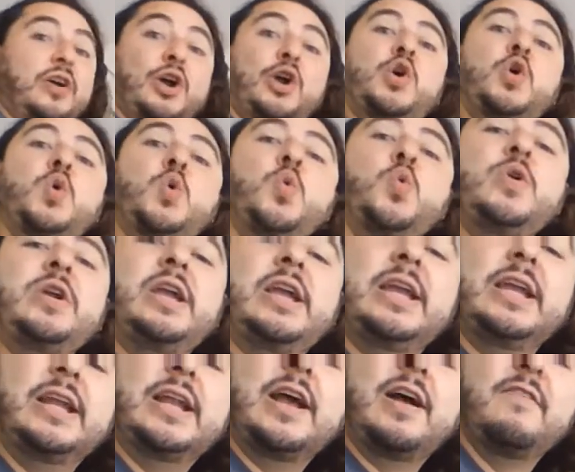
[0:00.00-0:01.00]
the
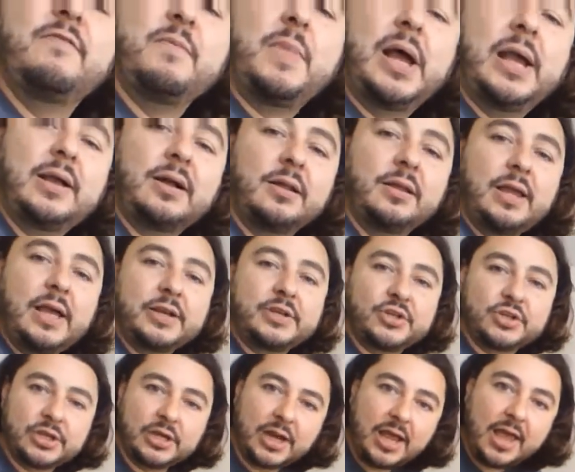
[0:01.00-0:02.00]
queen of my
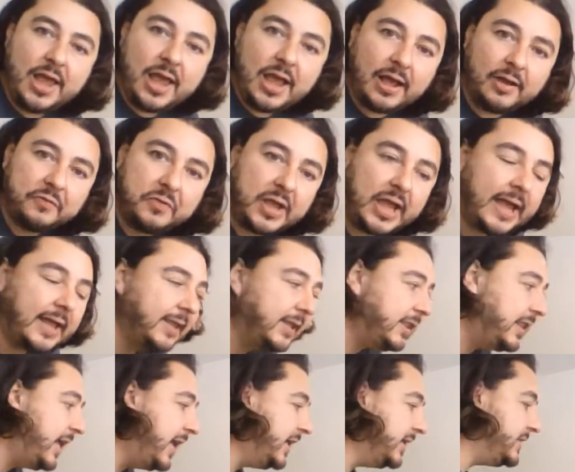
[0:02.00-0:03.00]
collection of
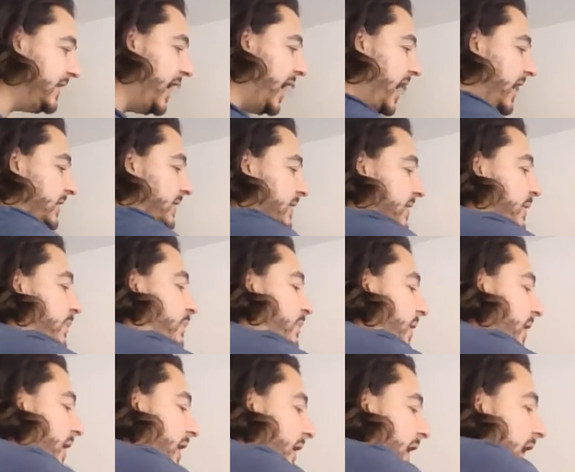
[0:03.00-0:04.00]
Calatheas has to
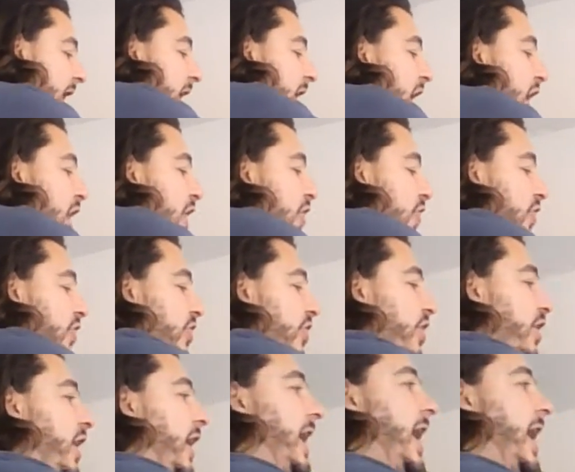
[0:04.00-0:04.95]
be the